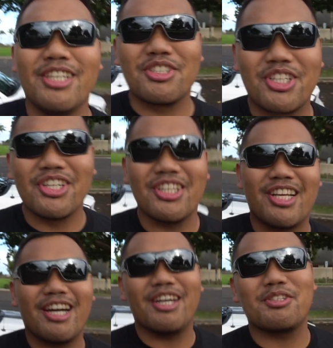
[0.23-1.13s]
is good
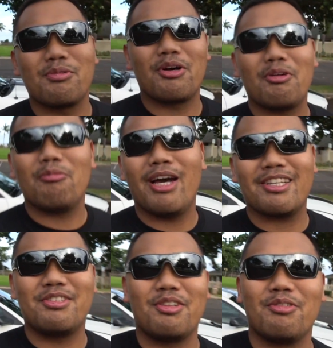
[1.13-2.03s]
guys? Welcome
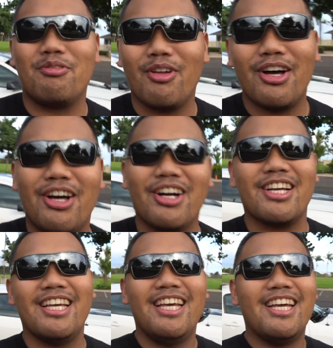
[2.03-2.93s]
back to the
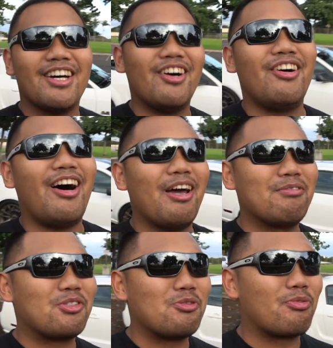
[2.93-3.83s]
vlog. Oh, I'm
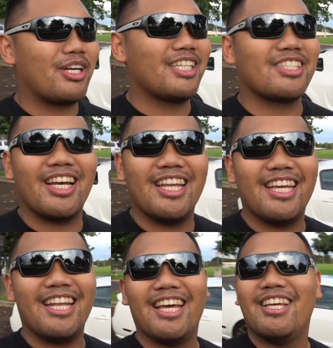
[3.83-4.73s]
super
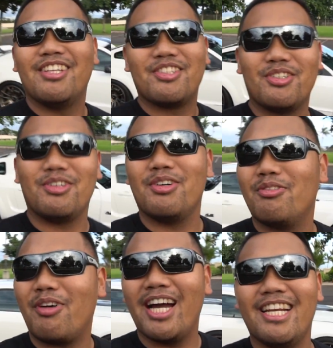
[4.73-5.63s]
excited to
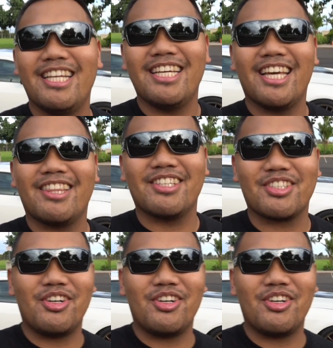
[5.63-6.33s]
finally get this